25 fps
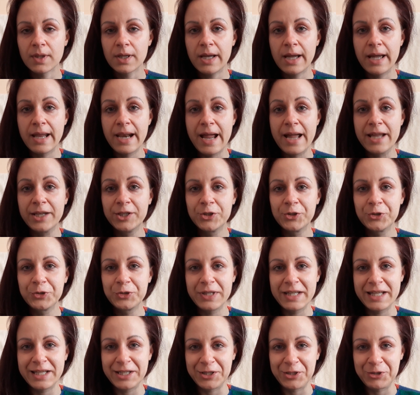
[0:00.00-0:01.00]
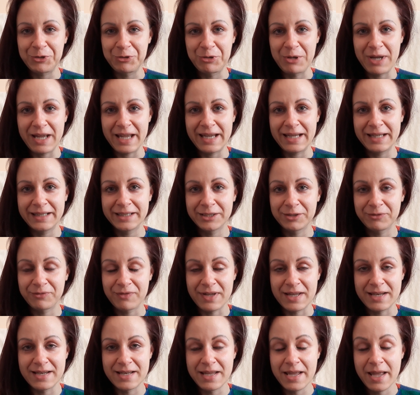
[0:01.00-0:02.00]
And I know that you hate
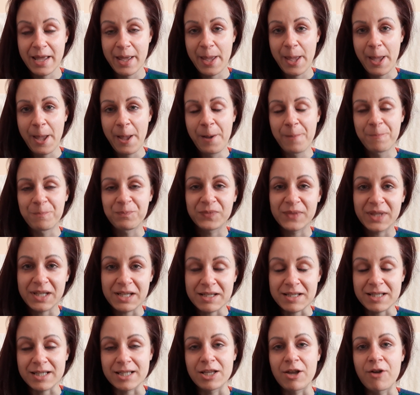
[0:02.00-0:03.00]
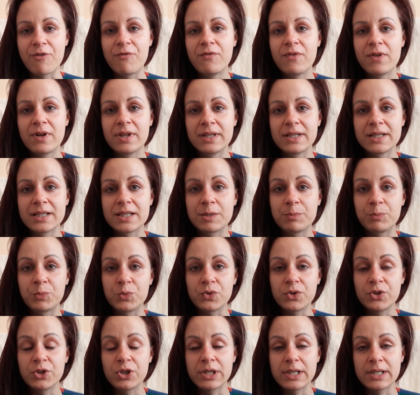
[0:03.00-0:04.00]
when someone is
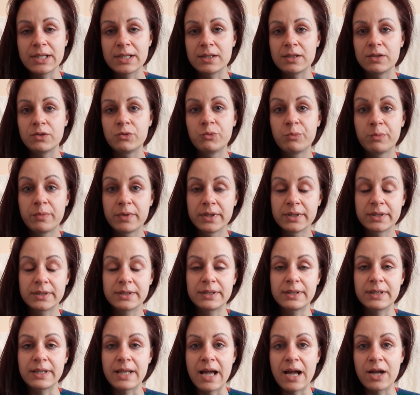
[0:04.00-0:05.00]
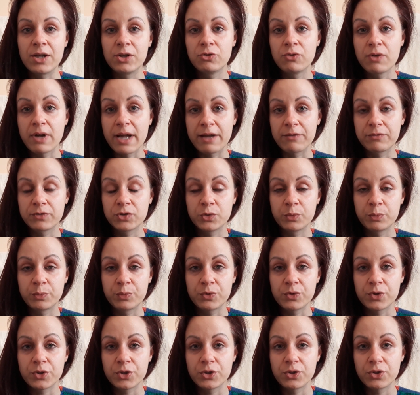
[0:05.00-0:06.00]
pushes you, but now you have to
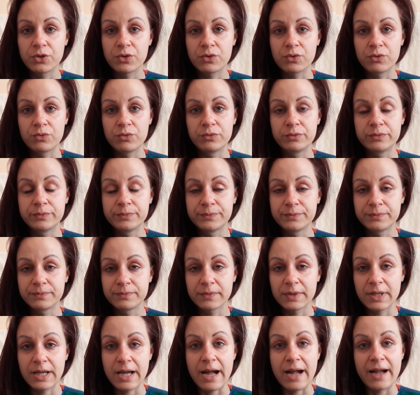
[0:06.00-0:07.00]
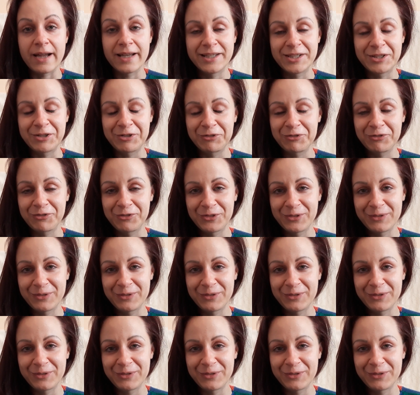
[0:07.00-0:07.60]
push through, kind of.